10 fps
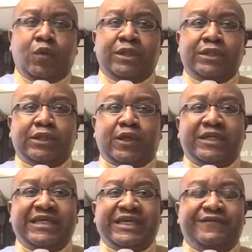When the
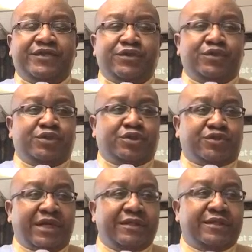Lord gives you
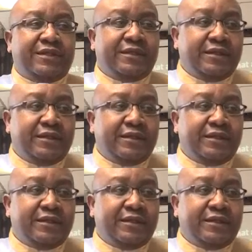strength,